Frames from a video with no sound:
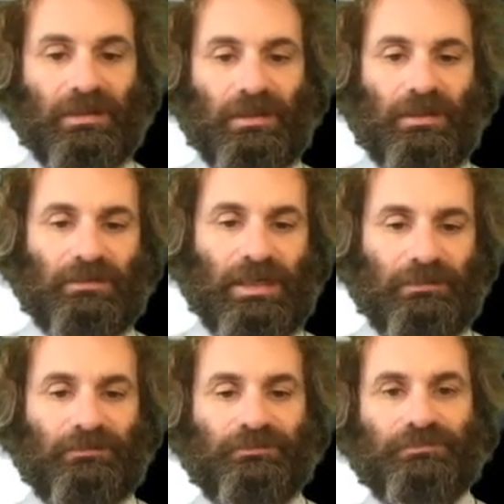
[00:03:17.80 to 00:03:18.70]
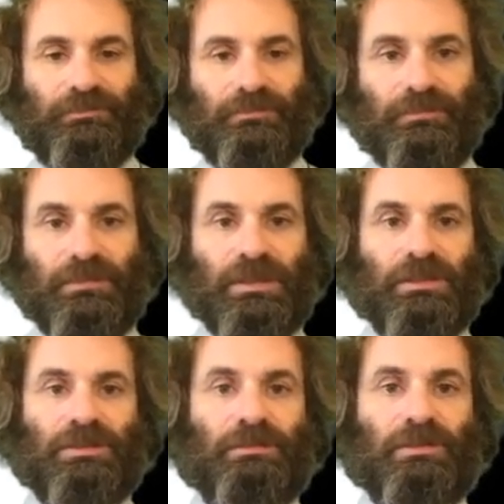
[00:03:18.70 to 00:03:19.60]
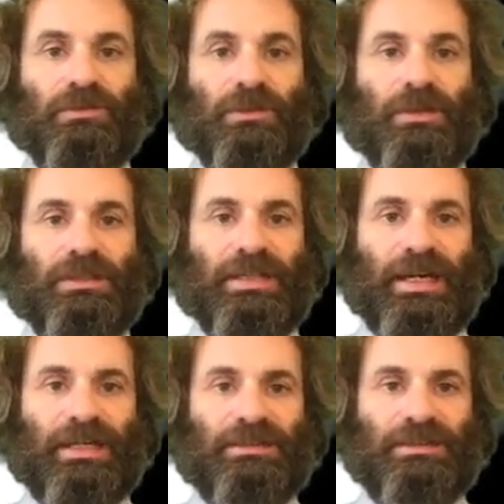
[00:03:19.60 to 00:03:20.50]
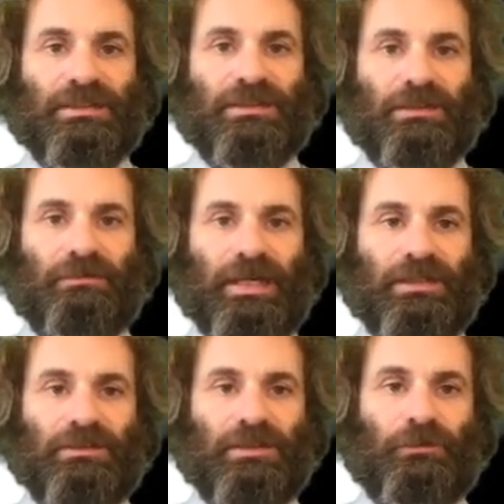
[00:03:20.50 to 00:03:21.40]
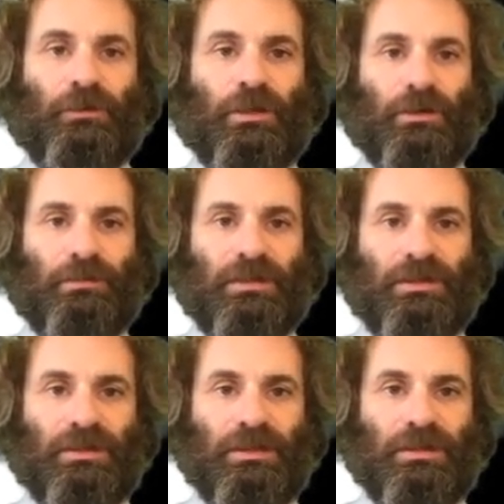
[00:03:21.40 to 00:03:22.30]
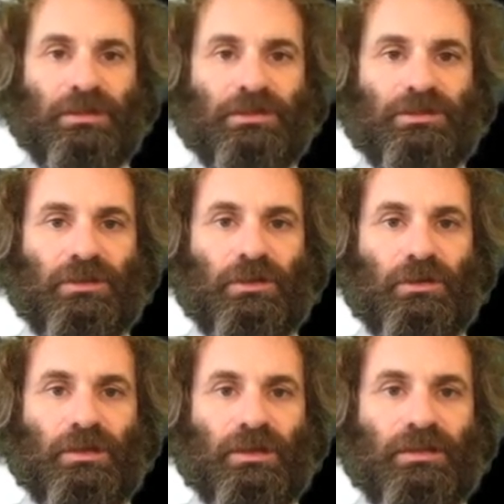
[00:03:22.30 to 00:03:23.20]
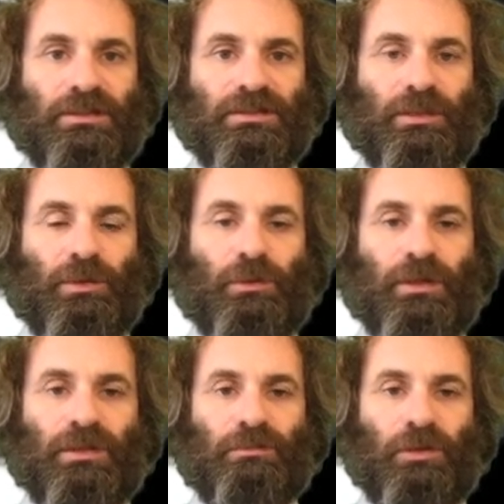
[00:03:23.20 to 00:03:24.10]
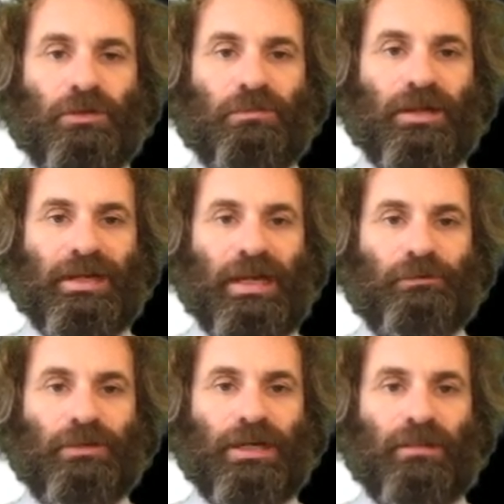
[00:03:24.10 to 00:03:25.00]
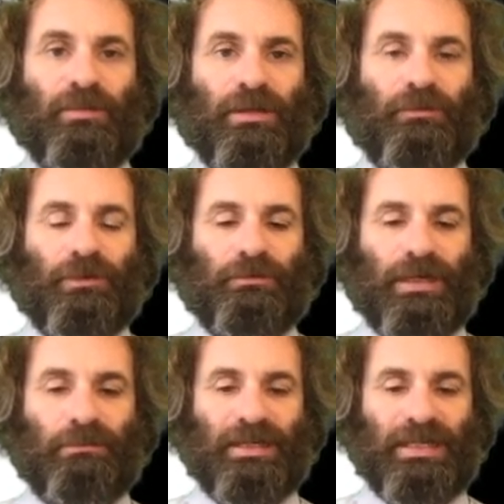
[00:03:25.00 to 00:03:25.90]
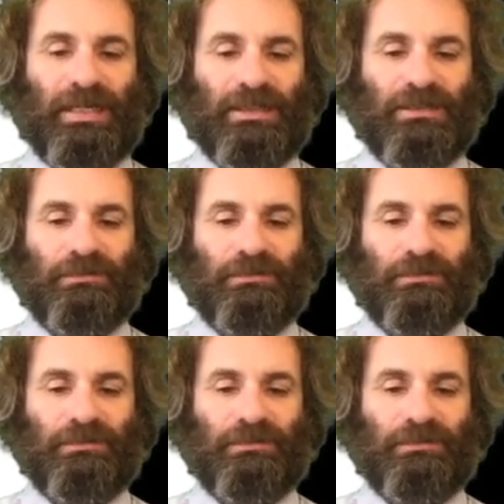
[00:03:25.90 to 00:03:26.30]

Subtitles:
All right, suppose we wanted to access an array using a for loop. So let's say we wanted to multiply every element of an array by 8.